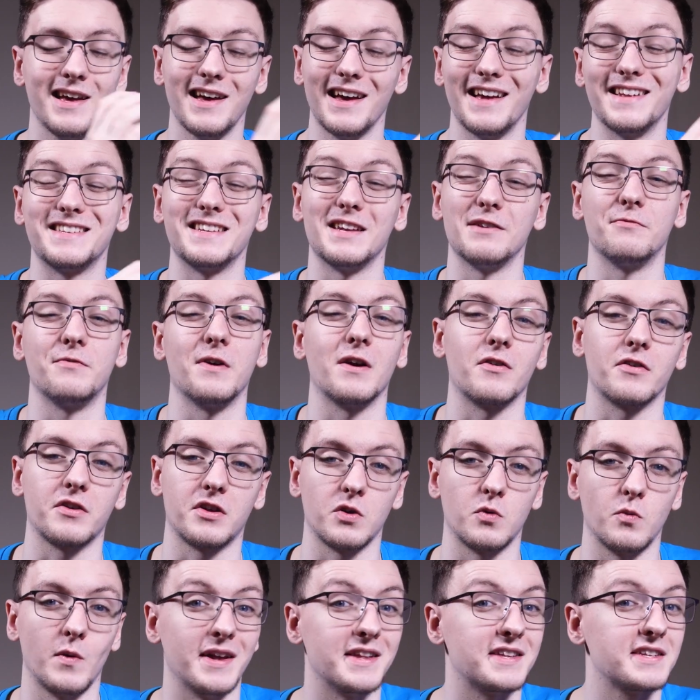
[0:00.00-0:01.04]
that's a very
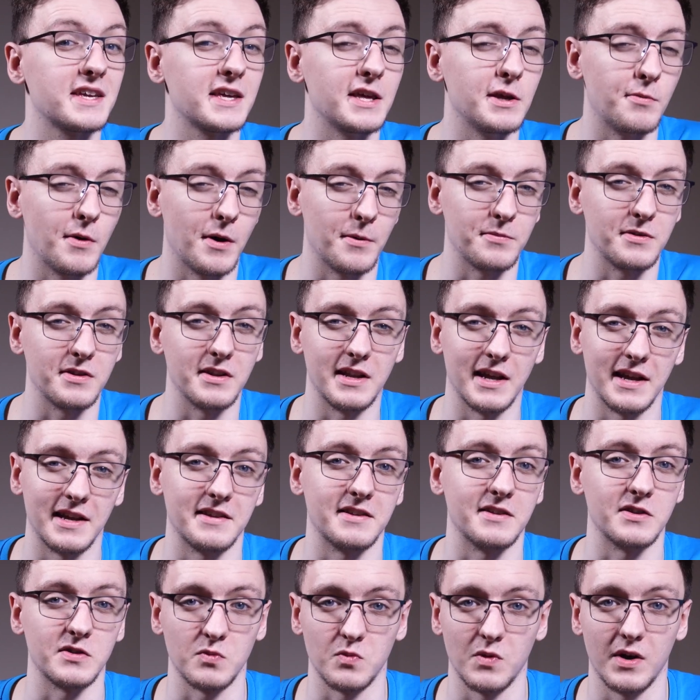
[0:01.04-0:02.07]
good way to keep up to
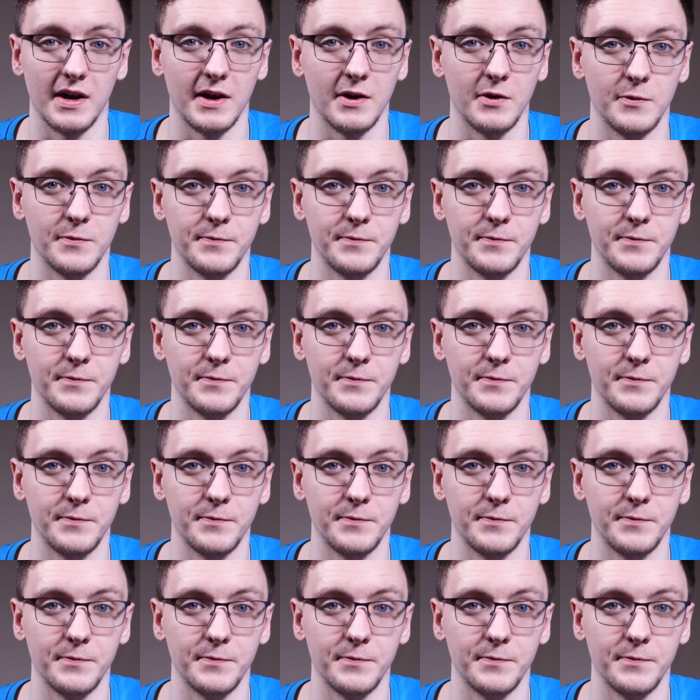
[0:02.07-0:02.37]
date as well.